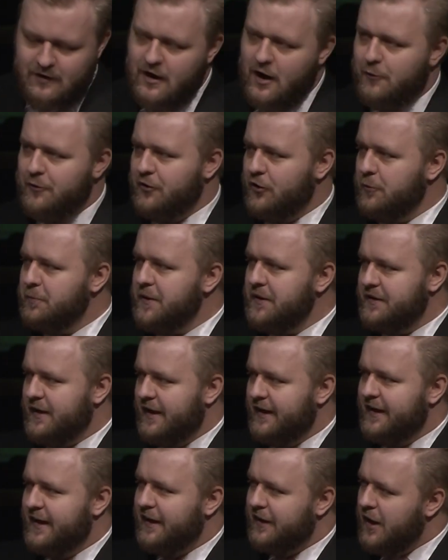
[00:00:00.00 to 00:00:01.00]
I want to repeat that
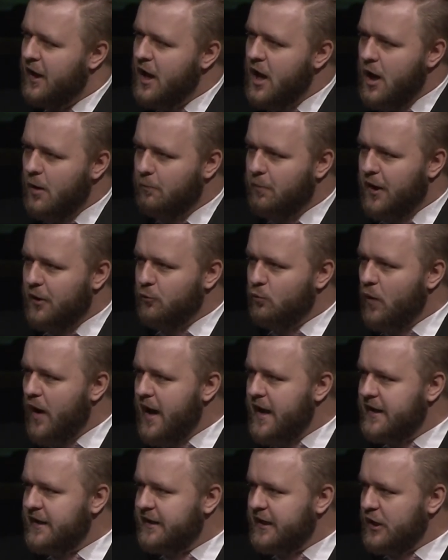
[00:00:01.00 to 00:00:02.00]
again. But
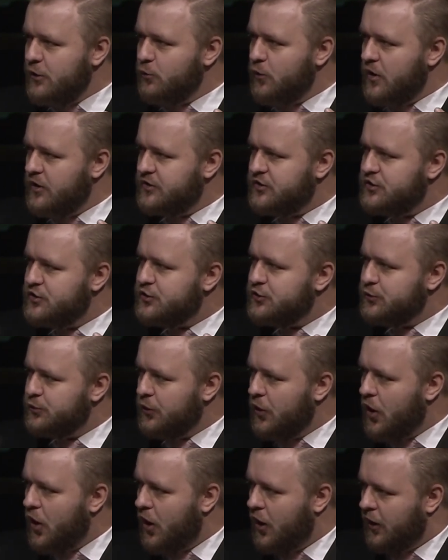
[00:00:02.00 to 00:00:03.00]
when he was
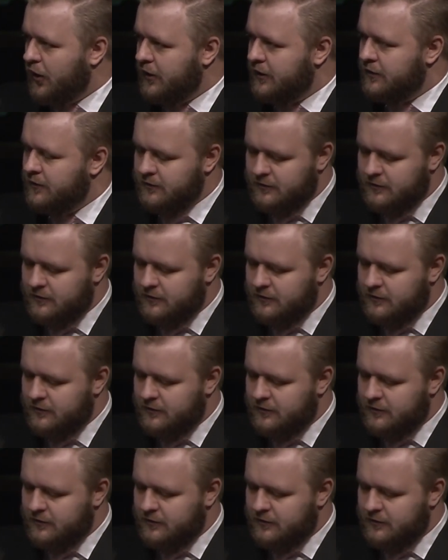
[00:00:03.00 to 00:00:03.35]
strong,